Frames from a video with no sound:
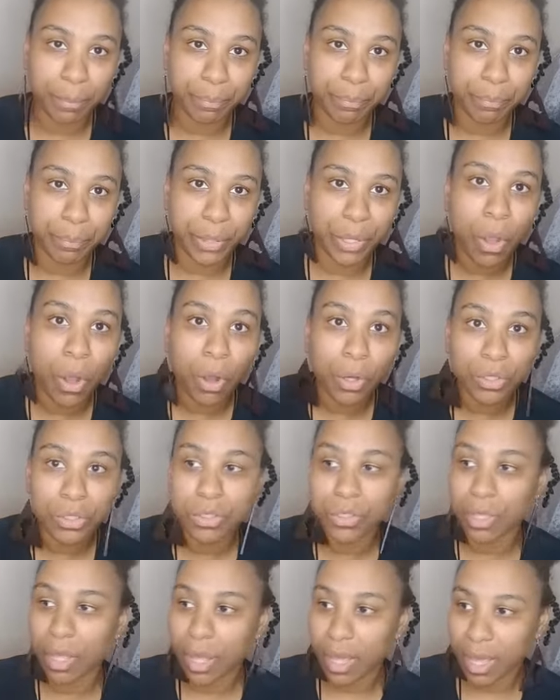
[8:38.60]

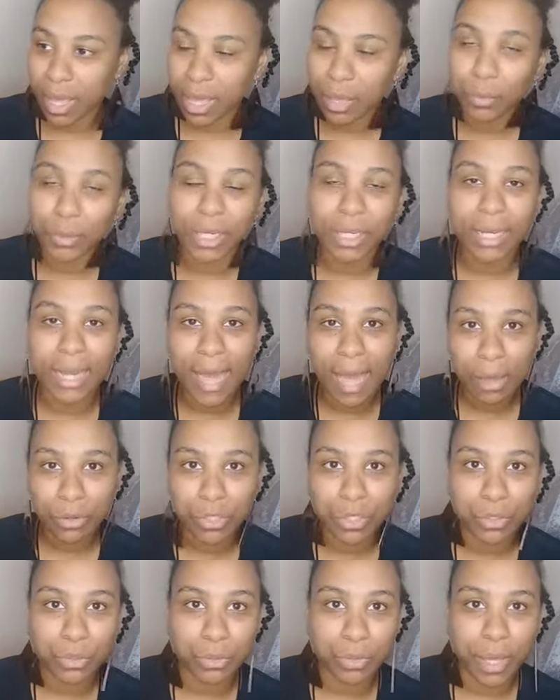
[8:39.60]
because it will allow
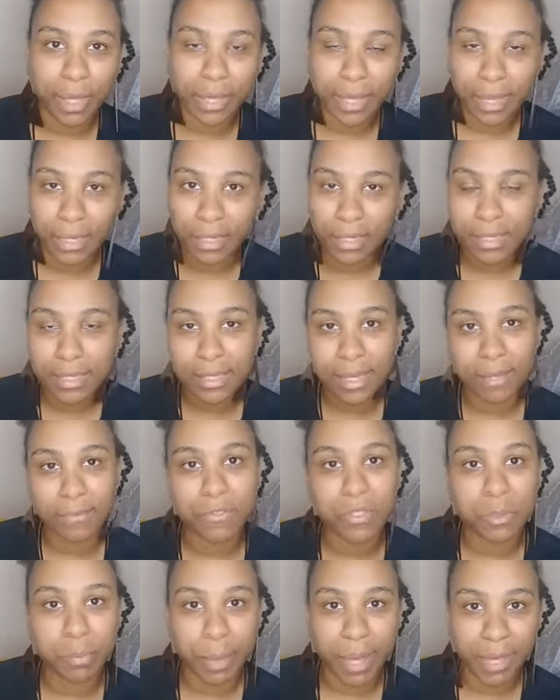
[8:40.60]
you, again, a safe
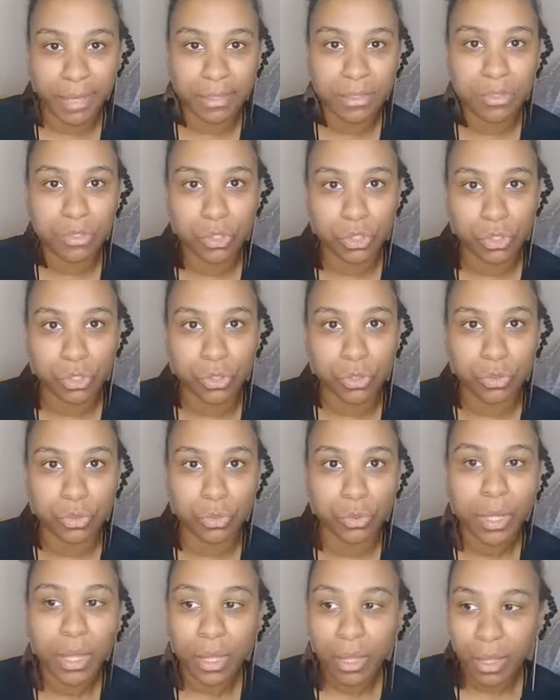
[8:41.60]
space
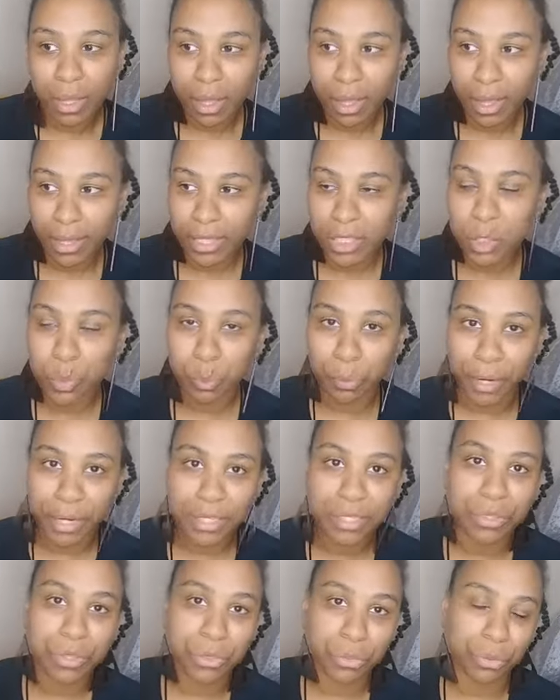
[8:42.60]
to express
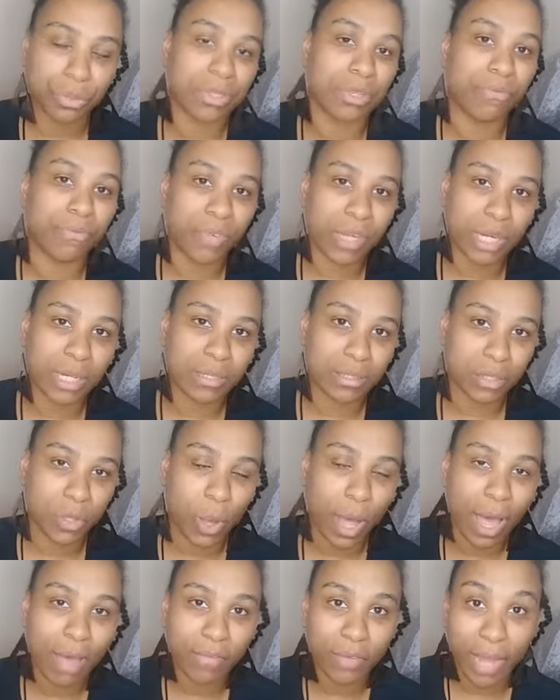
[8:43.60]
the thoughts and feelings that you're
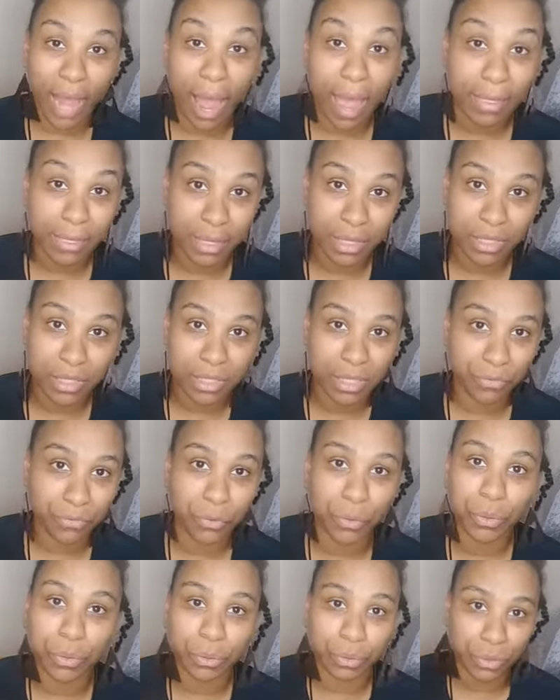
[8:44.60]
having at this
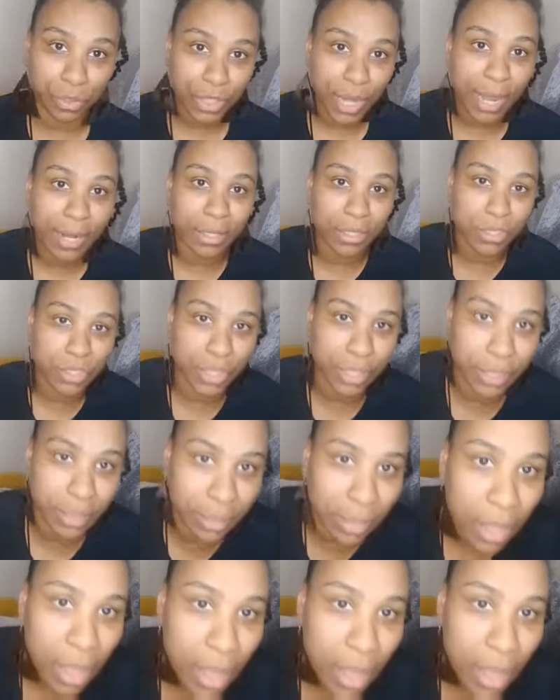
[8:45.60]
difficult, challenging